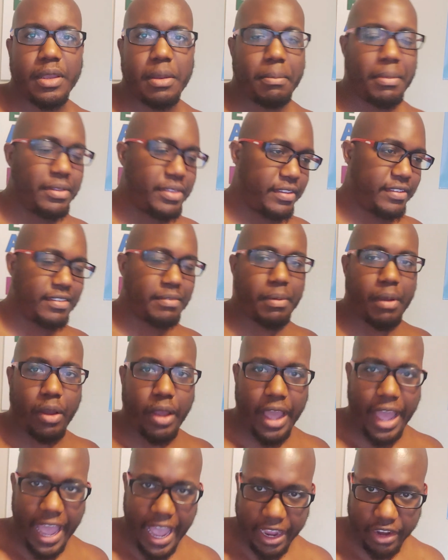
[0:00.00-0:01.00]
But this is
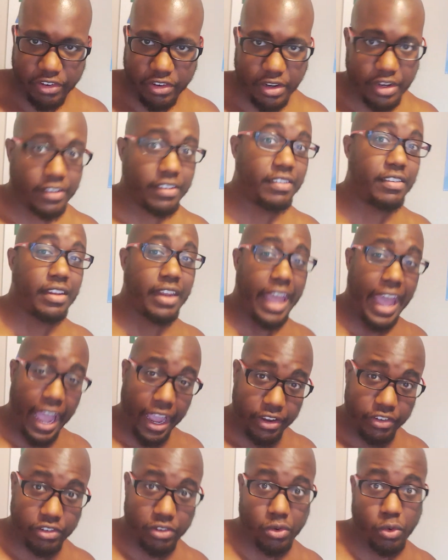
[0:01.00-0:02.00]
about action. This is an
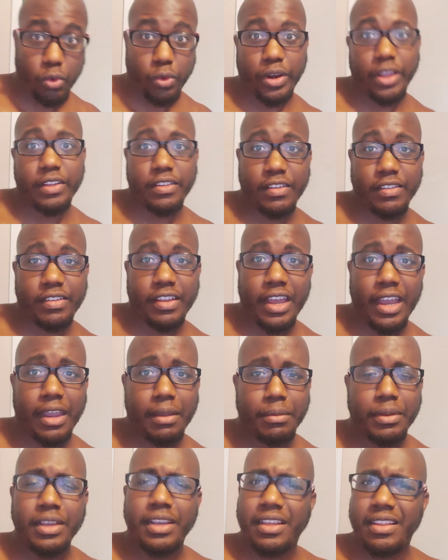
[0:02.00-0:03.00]
action-oriented time.